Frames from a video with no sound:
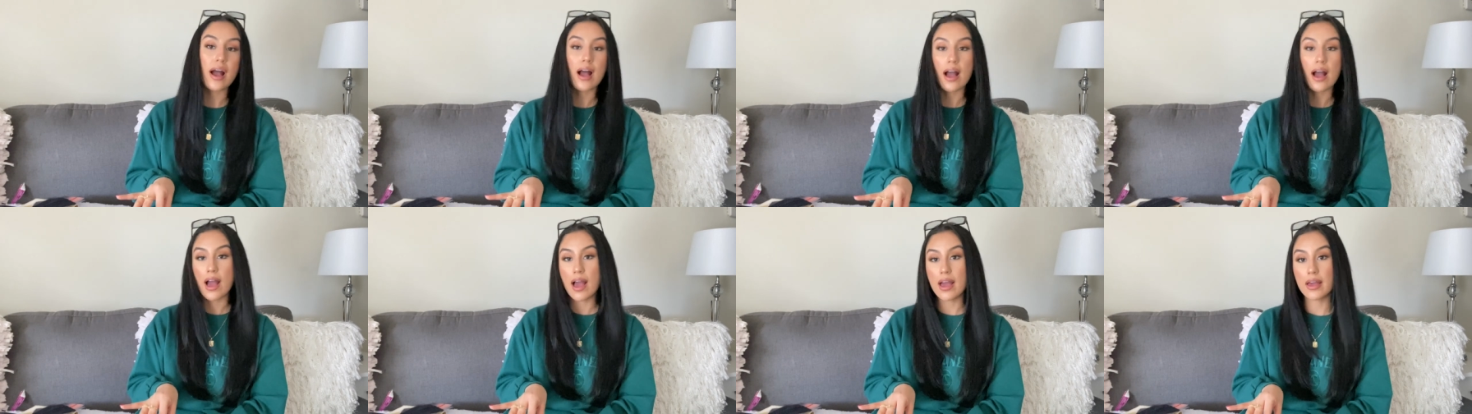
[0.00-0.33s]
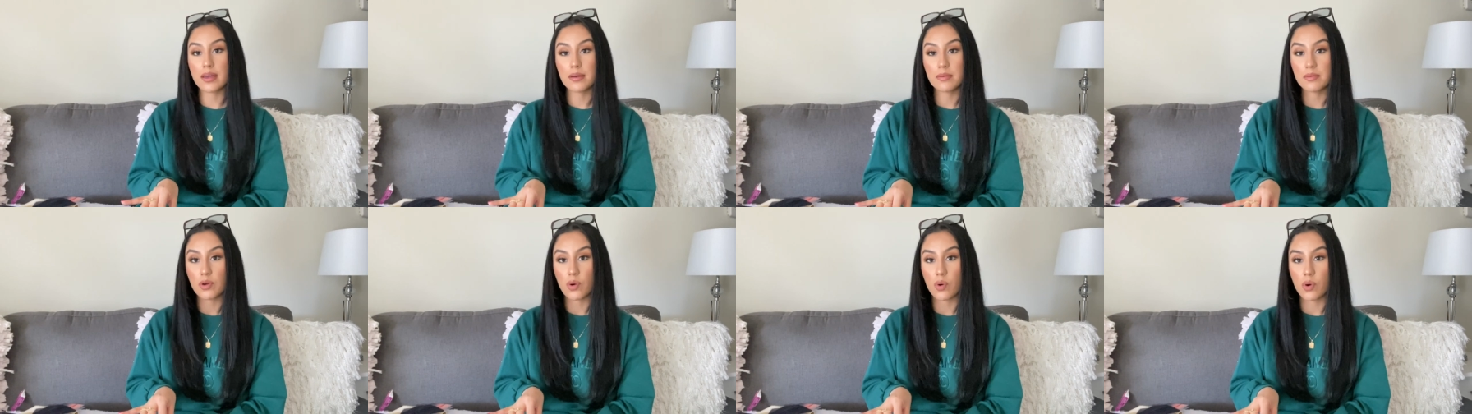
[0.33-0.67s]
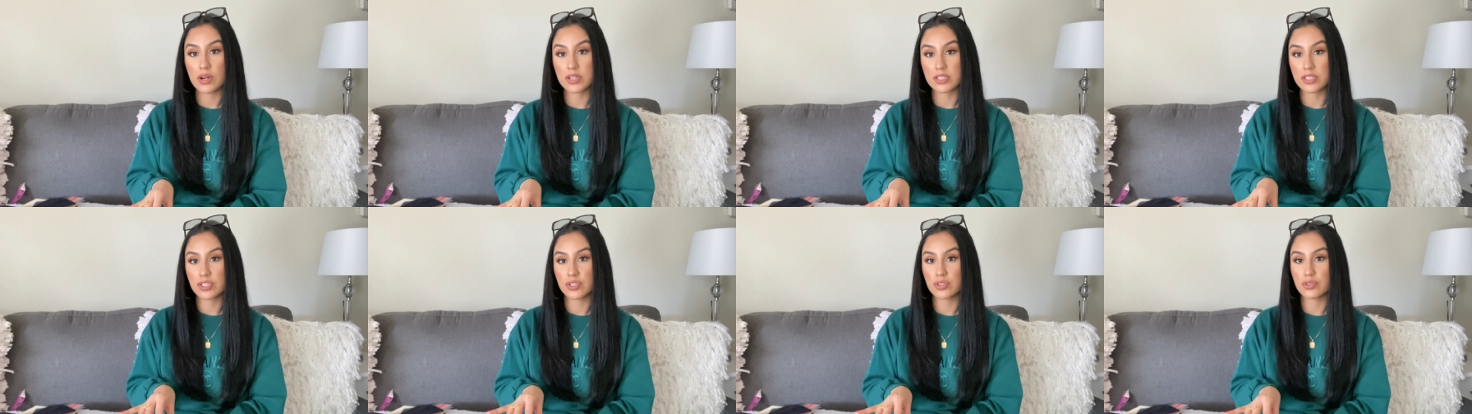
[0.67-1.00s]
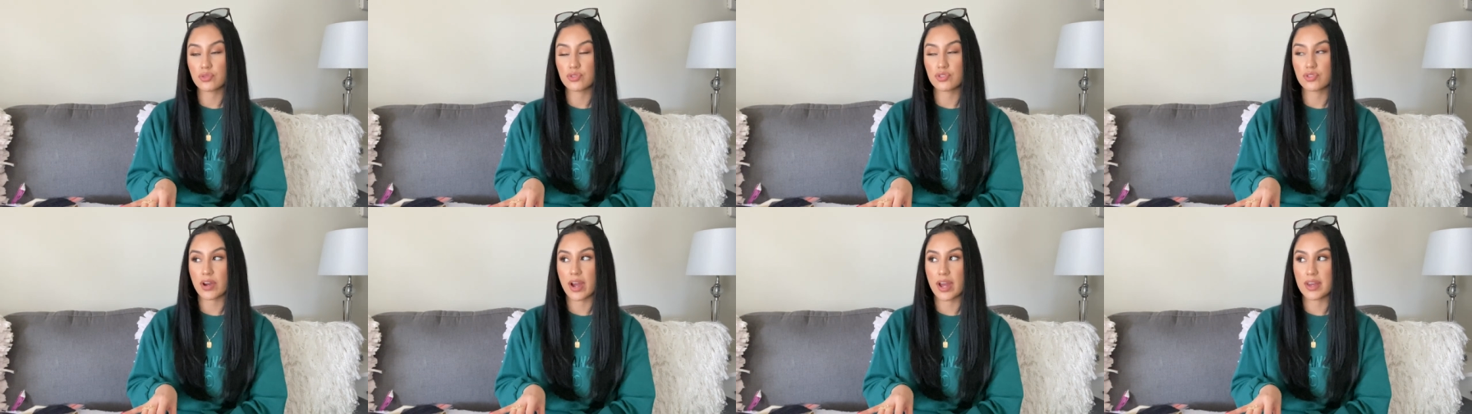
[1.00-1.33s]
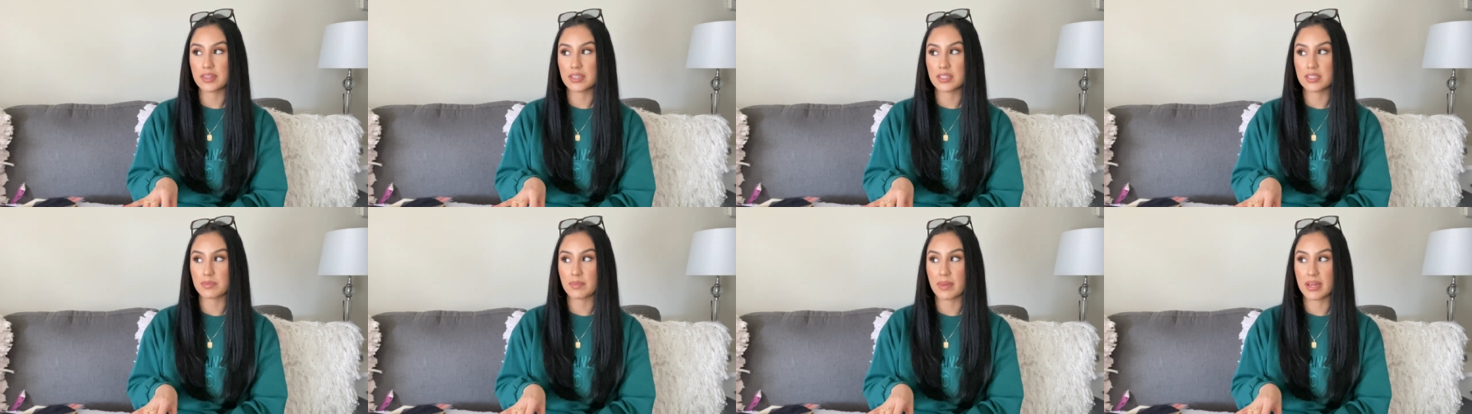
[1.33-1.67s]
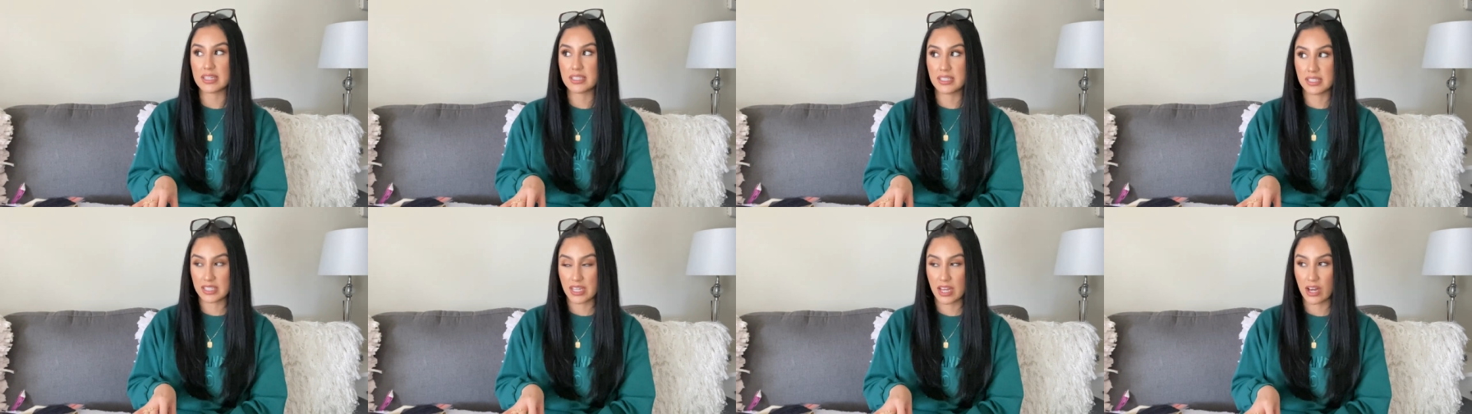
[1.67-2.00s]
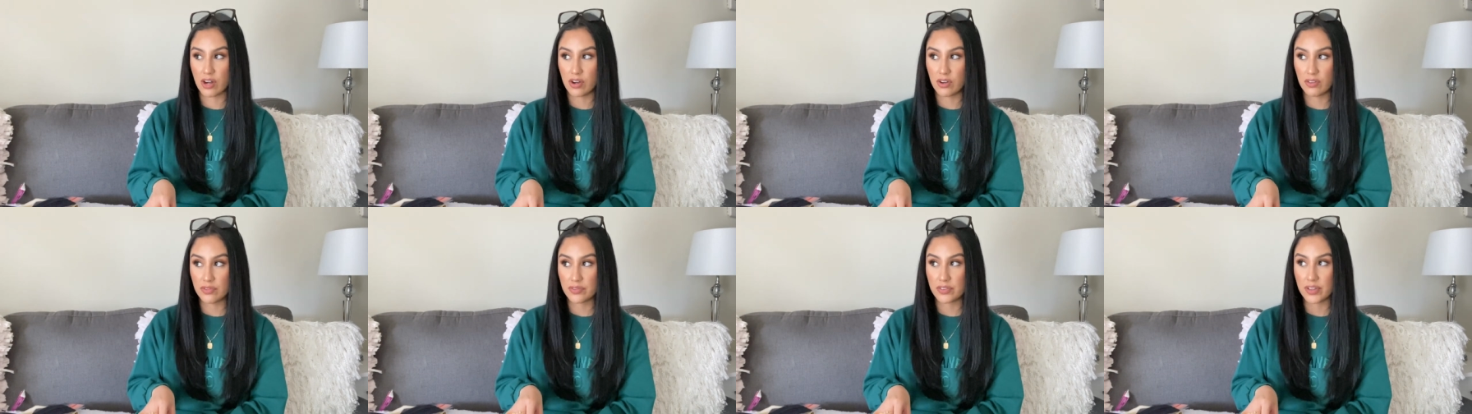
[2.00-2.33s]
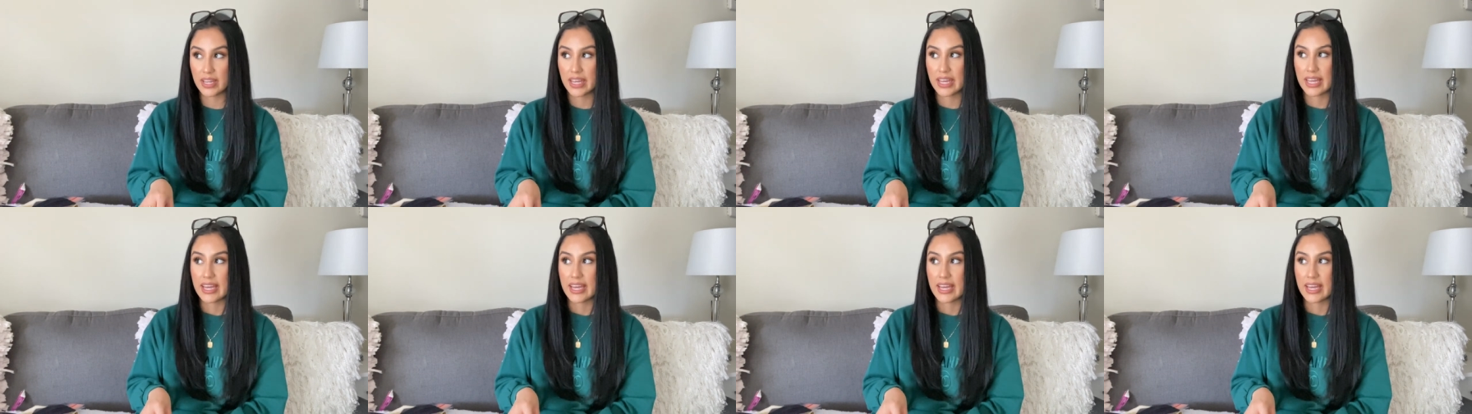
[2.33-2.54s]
I am going to try this myself